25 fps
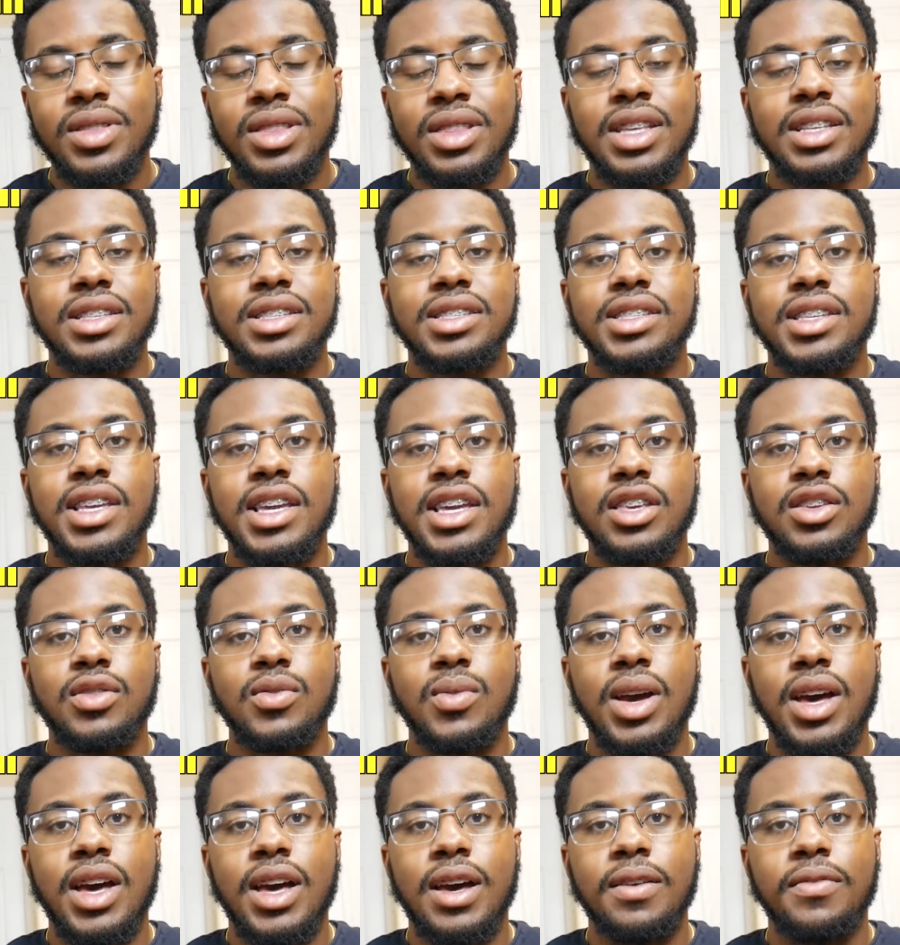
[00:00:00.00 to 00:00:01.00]
let's say you
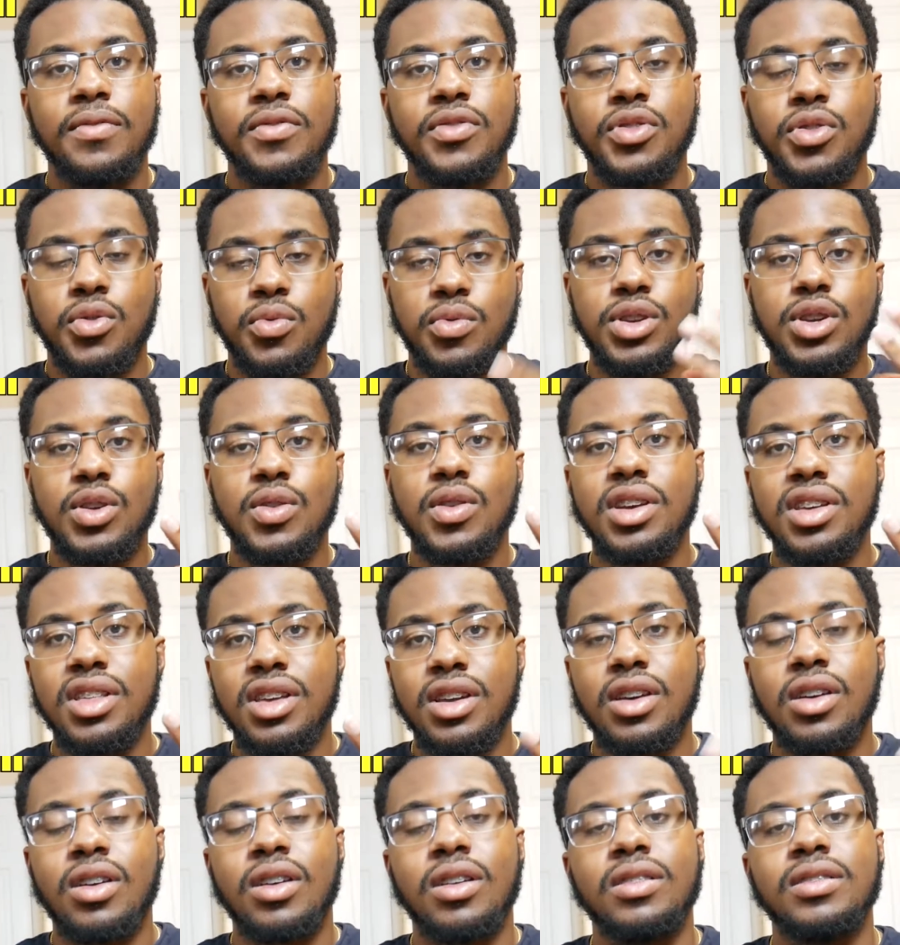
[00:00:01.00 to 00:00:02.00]
have 3 credit
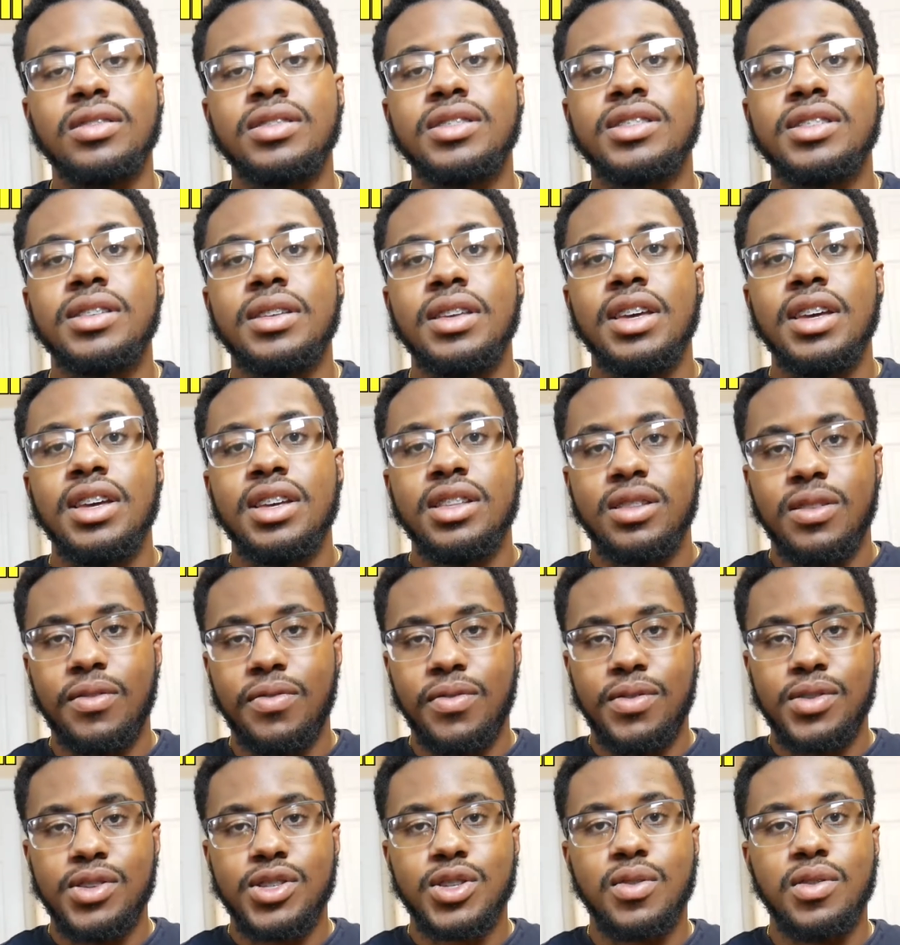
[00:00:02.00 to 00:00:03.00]
cards. The
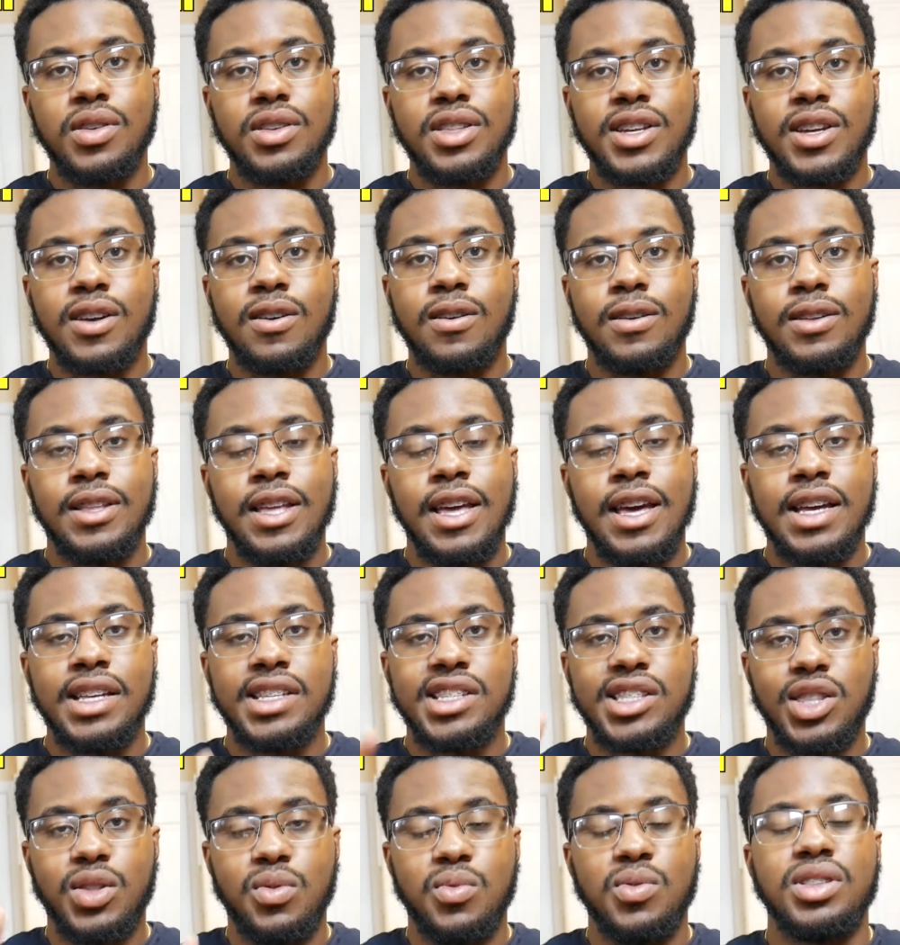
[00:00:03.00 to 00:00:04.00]
first credit card
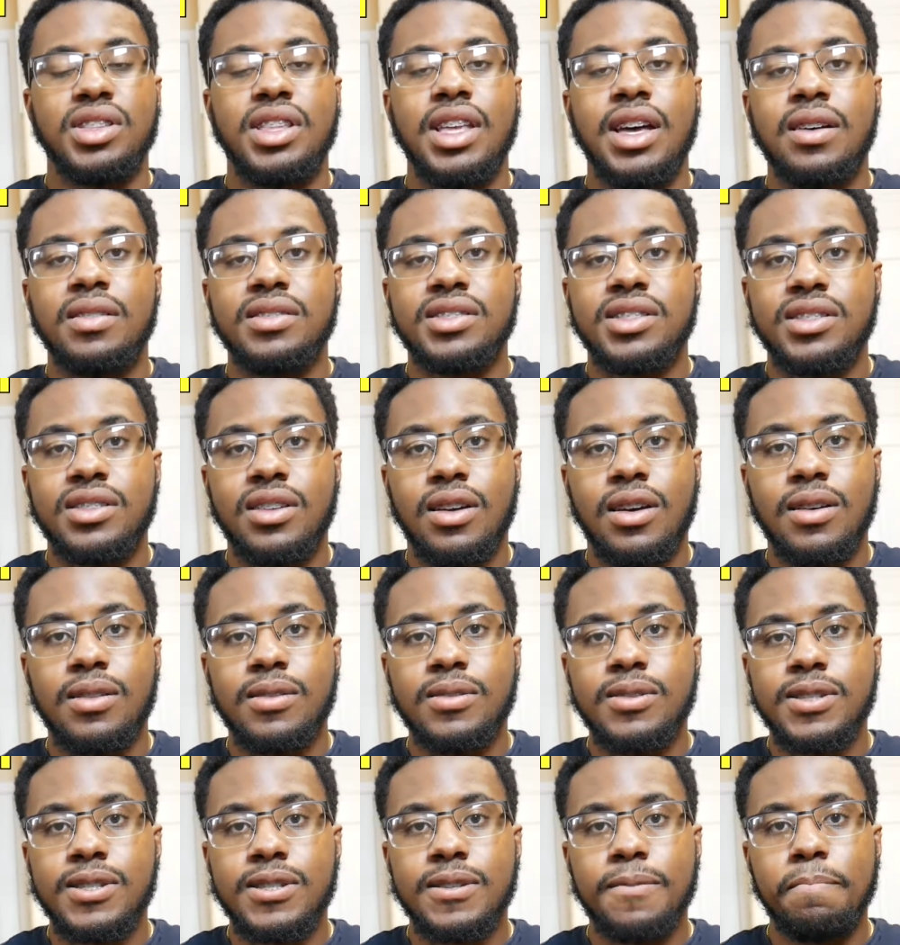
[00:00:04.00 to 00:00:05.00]
has
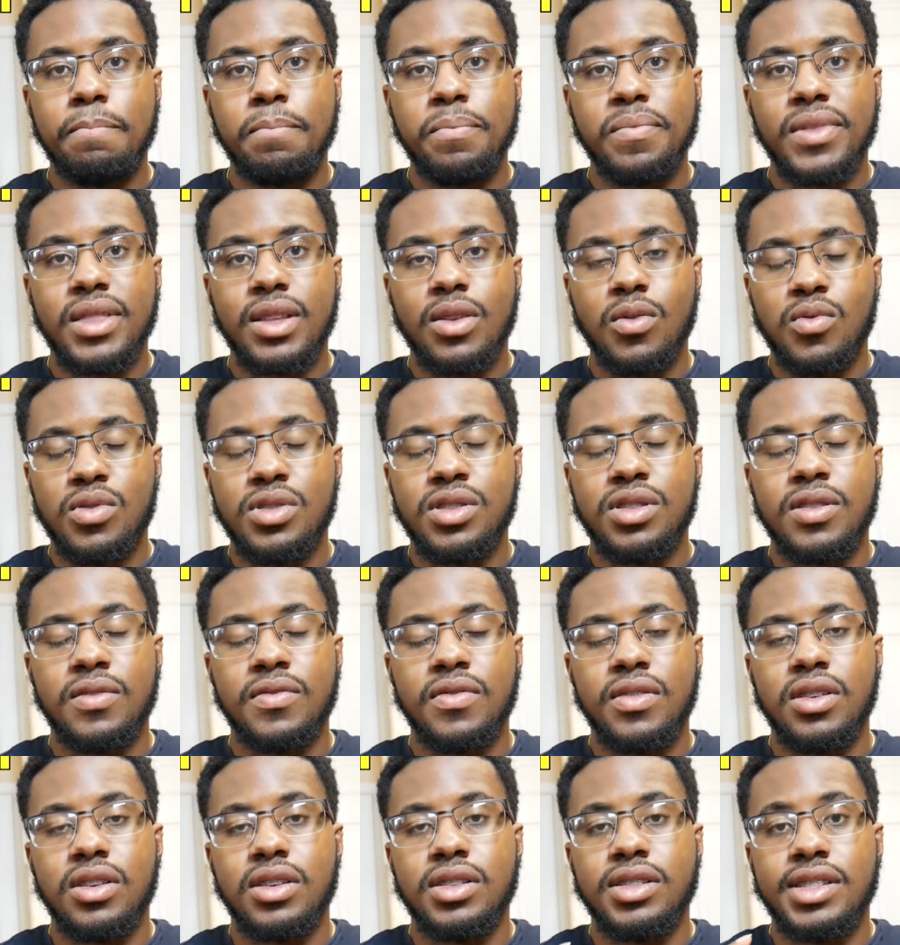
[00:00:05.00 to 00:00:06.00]
$3,000 worth of
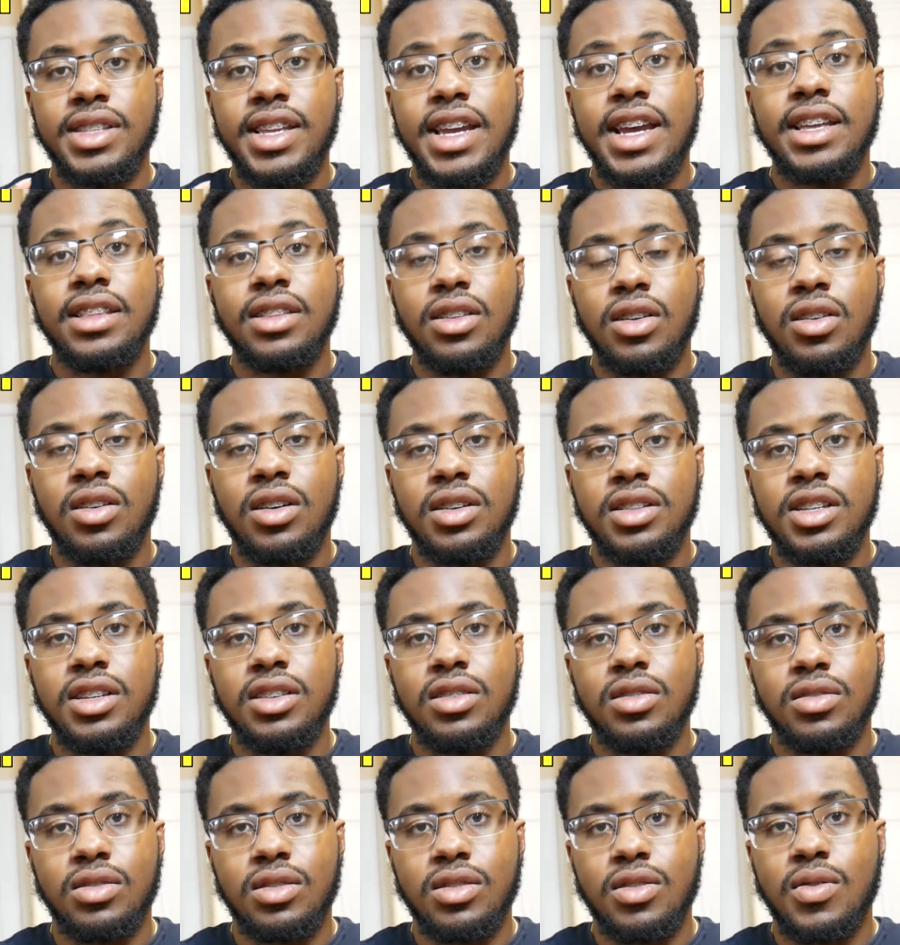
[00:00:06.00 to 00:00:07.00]
a debt on it,
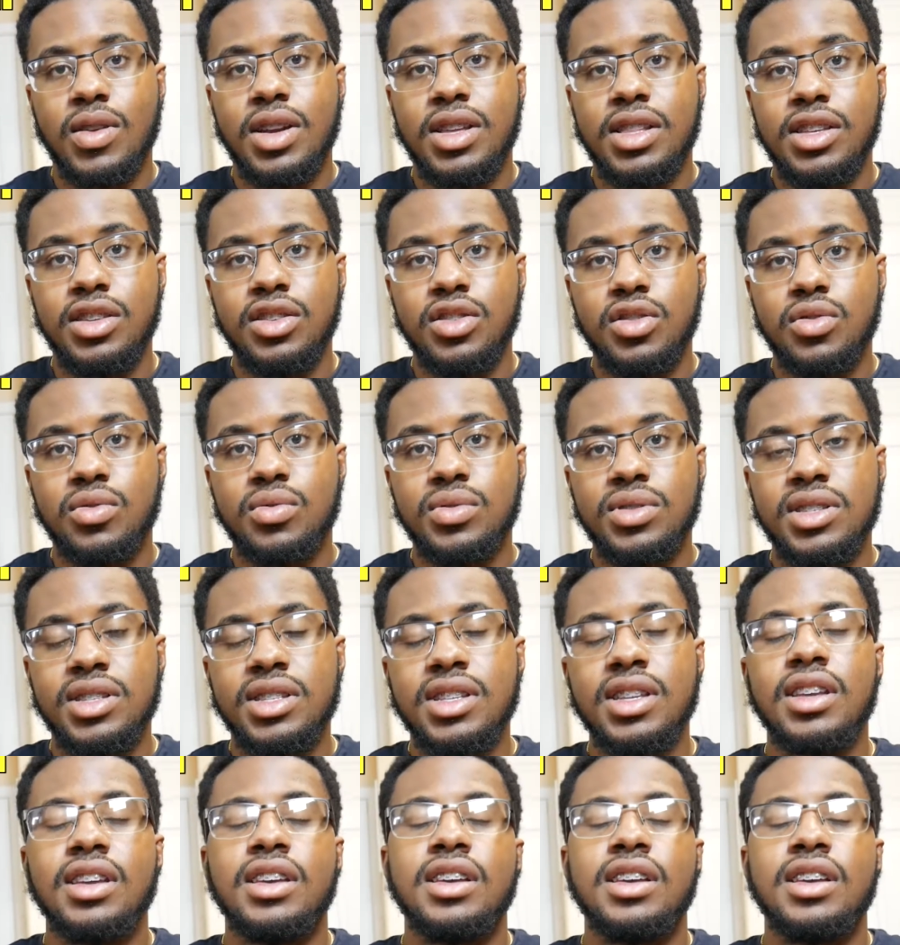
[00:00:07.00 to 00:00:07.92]
or credit used.